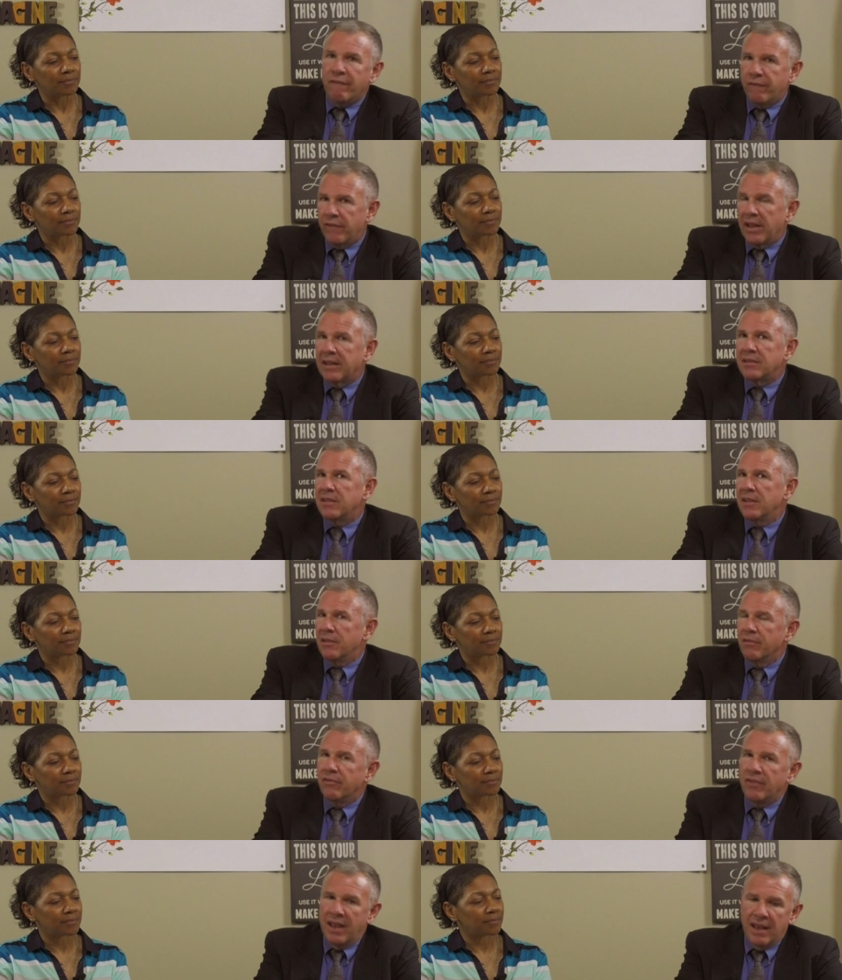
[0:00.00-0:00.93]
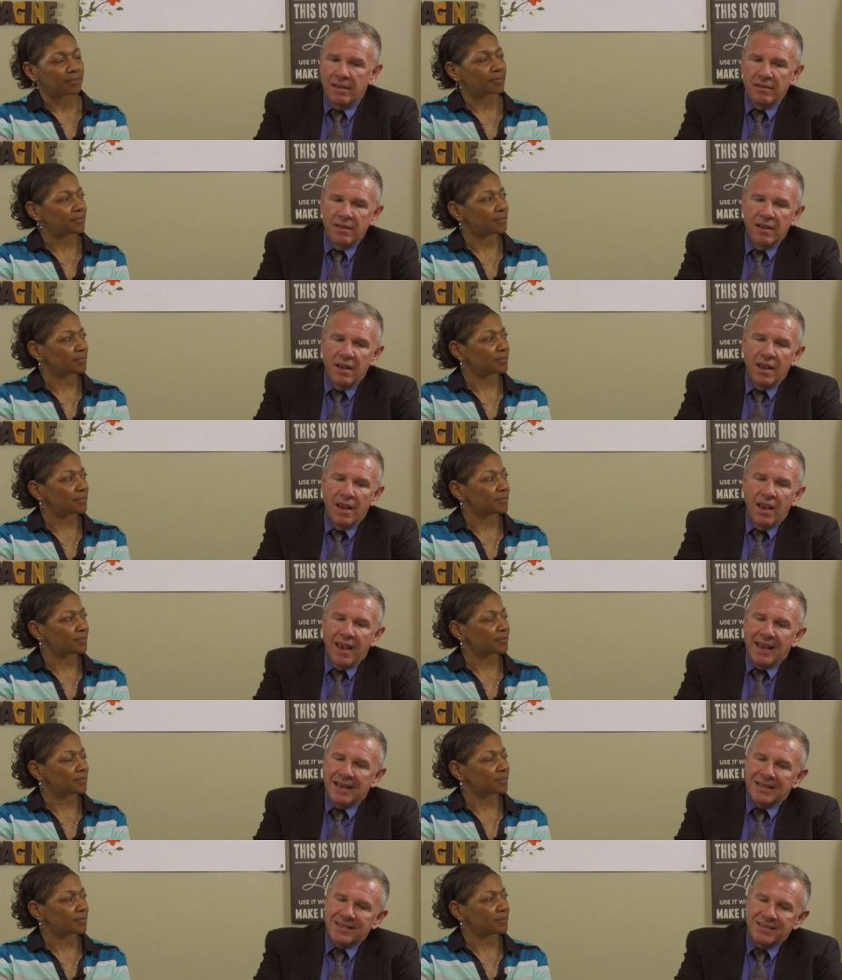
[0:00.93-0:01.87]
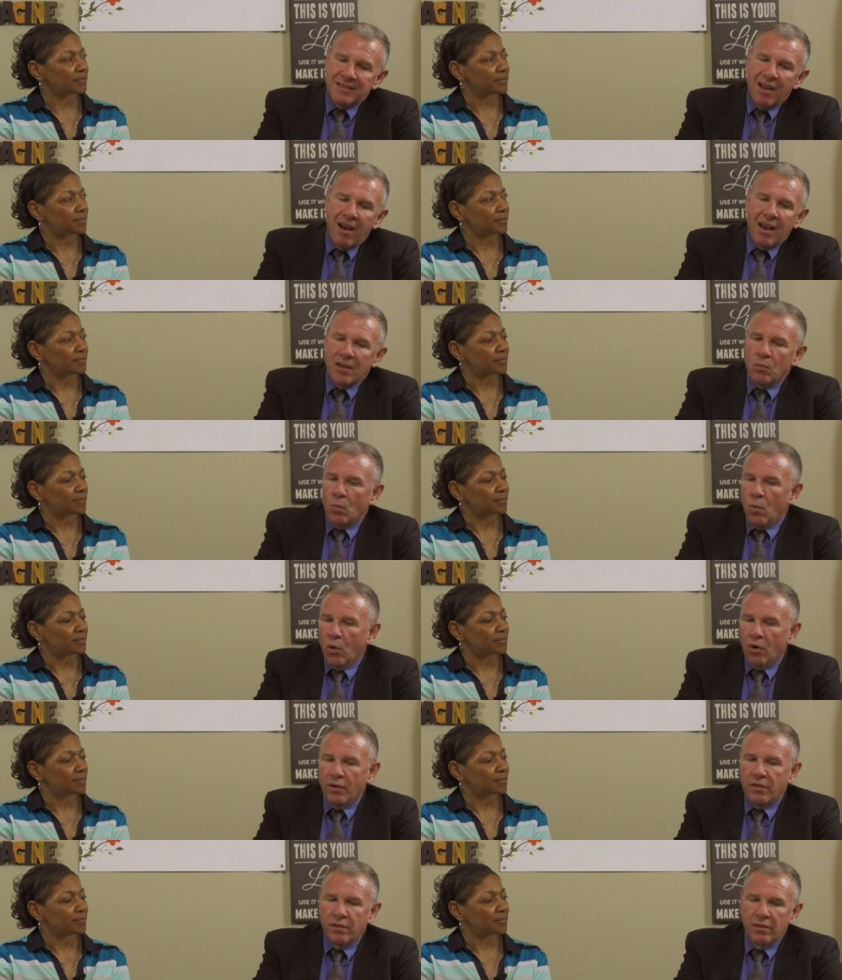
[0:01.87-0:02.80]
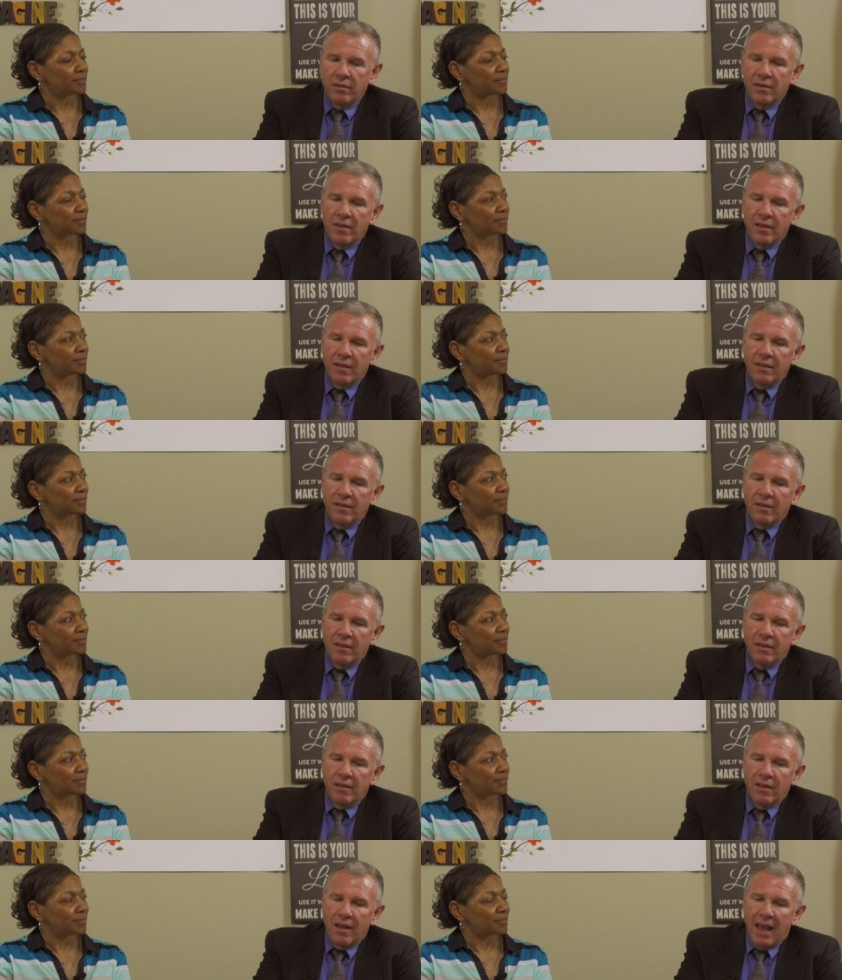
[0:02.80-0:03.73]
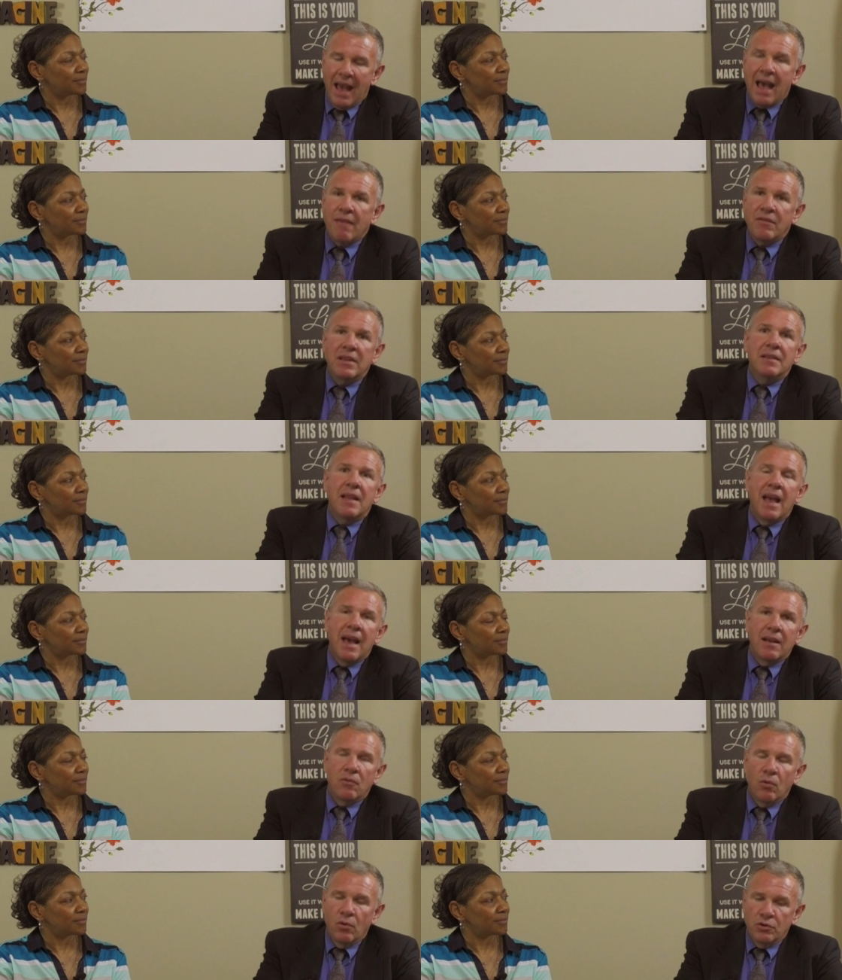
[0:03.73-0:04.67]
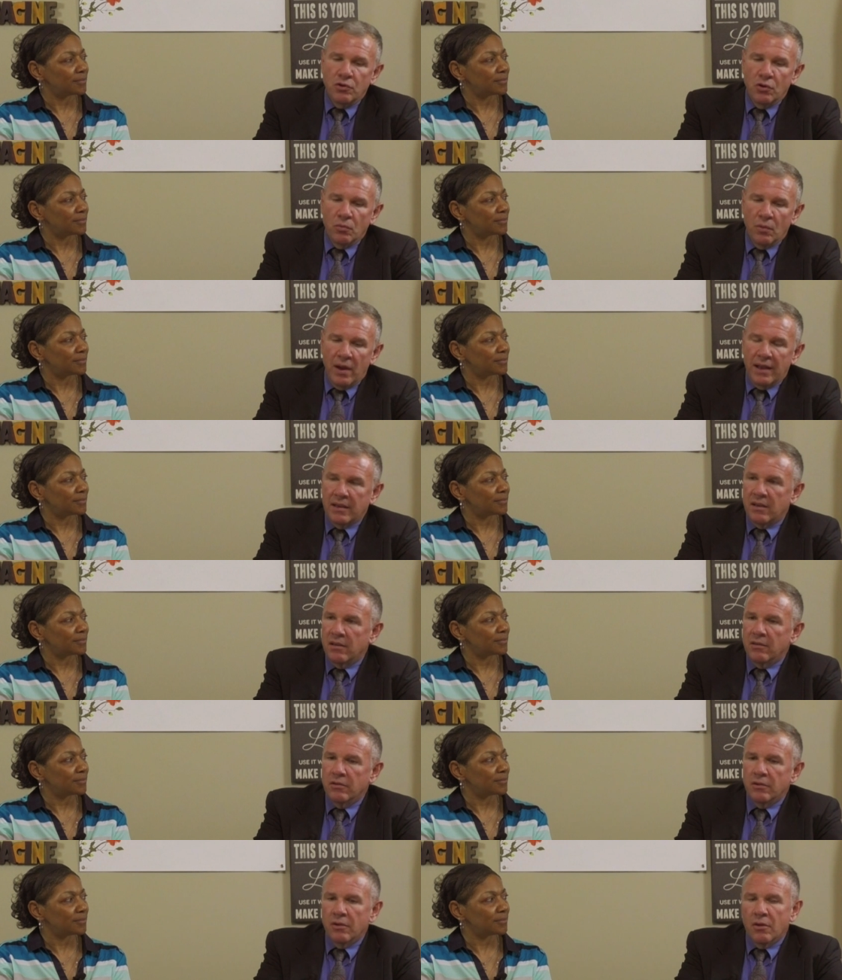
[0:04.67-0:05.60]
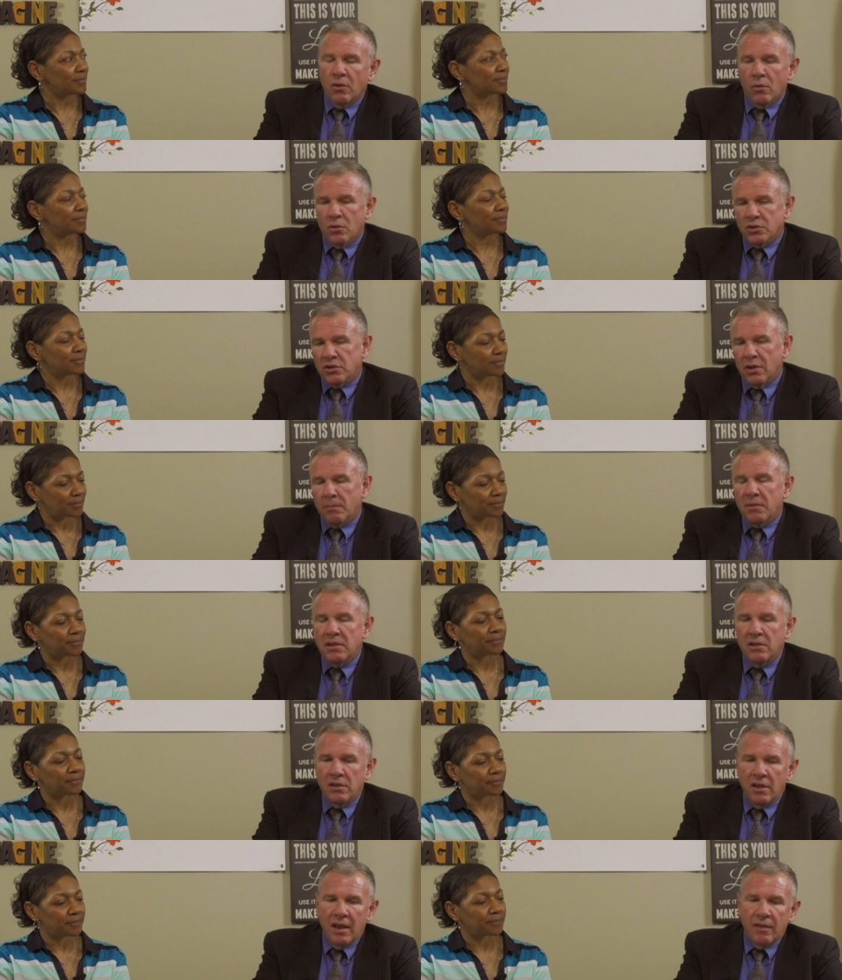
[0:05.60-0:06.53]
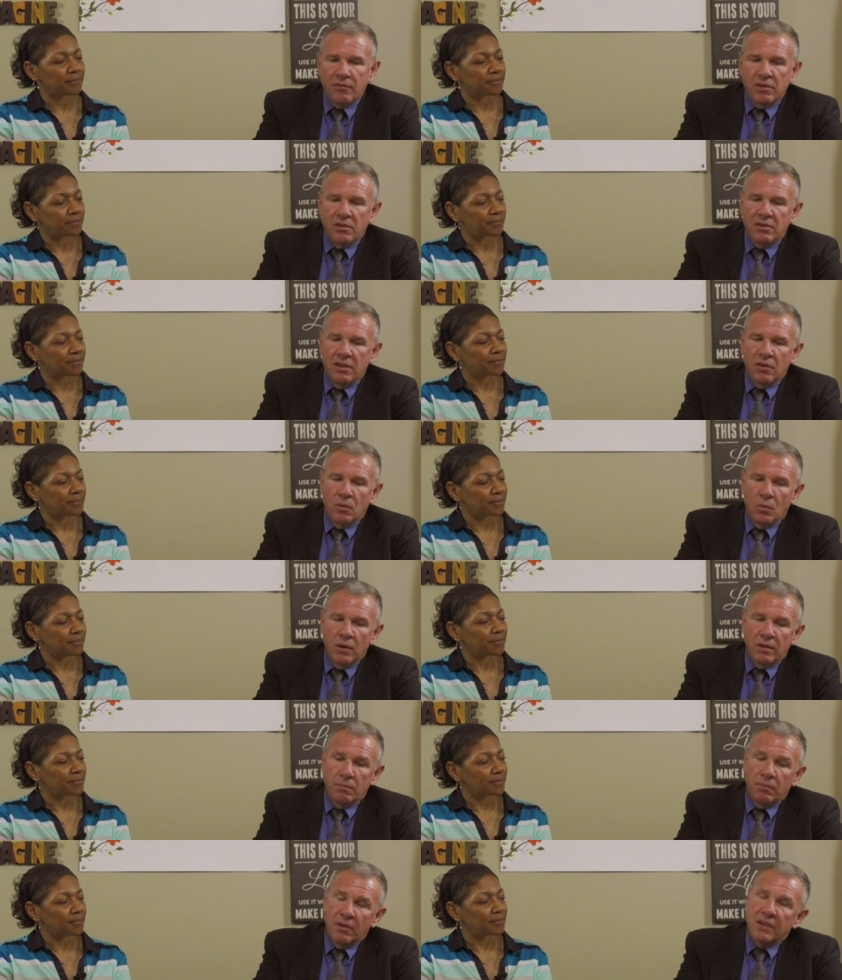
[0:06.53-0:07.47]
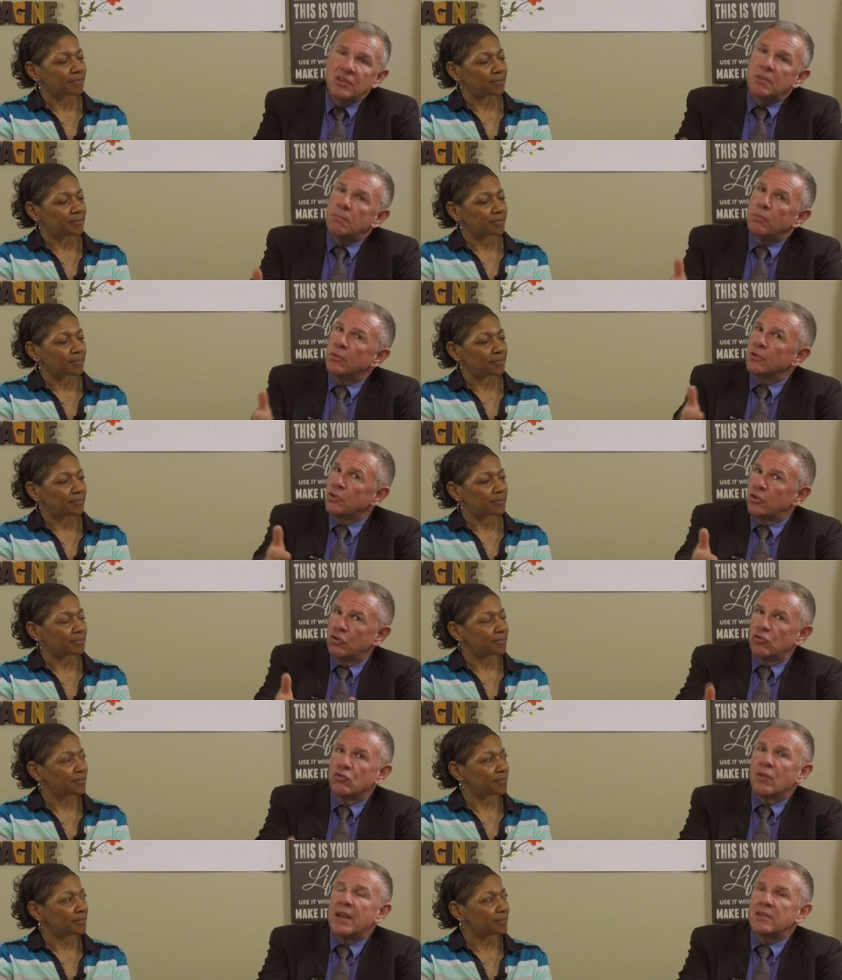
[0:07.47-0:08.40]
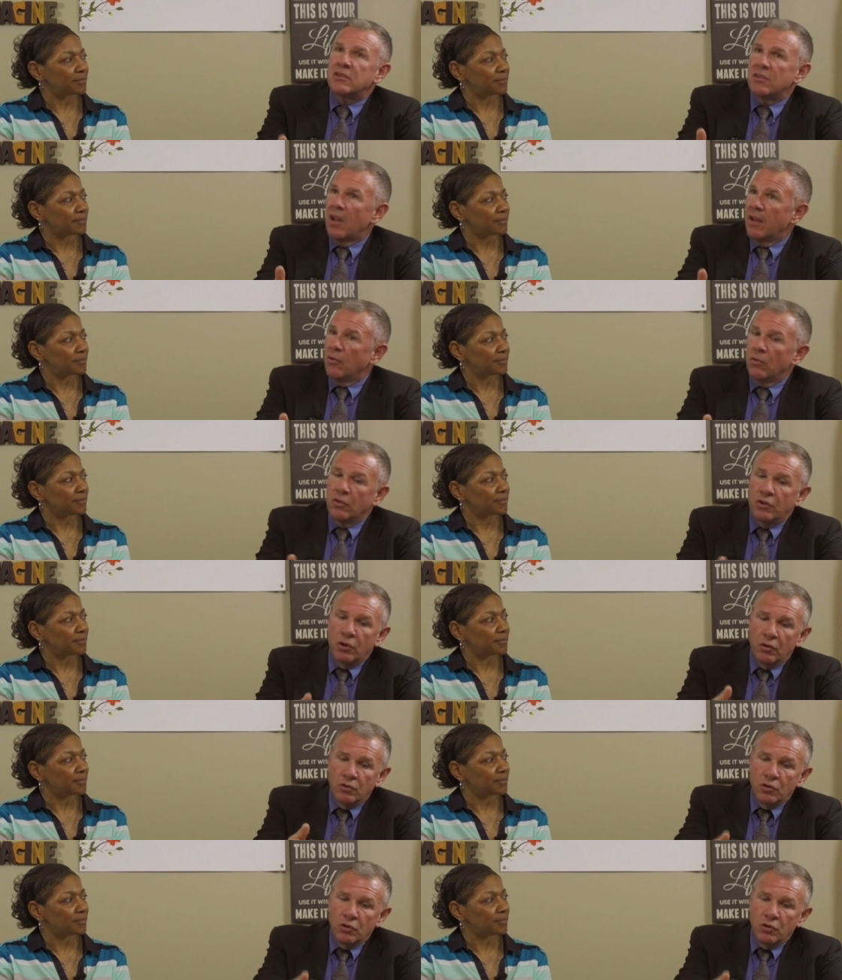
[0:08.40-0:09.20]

Speaker 1: affecting event and it's not worth having that on your record or something that you have to deal with. Plus, it puts stress not only